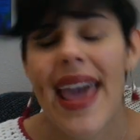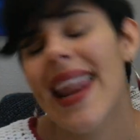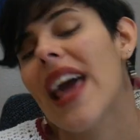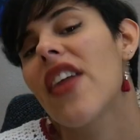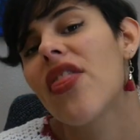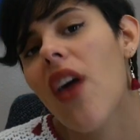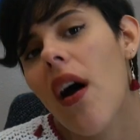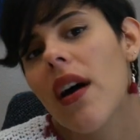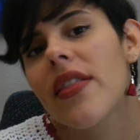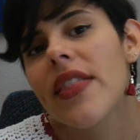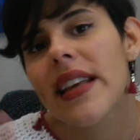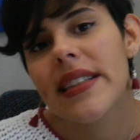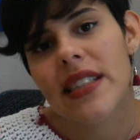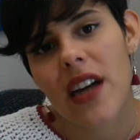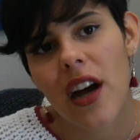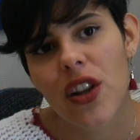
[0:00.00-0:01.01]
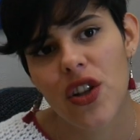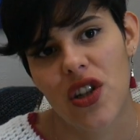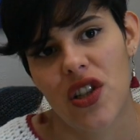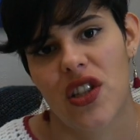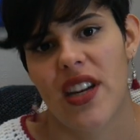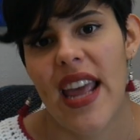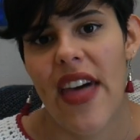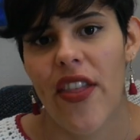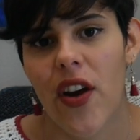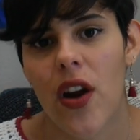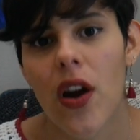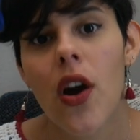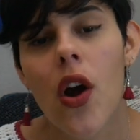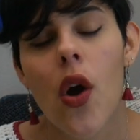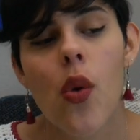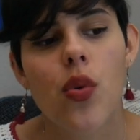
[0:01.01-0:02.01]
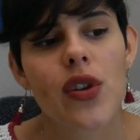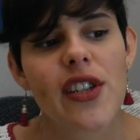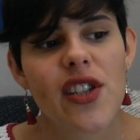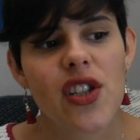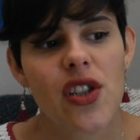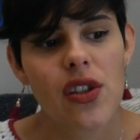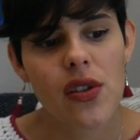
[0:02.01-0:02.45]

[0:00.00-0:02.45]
And I thought these colors together would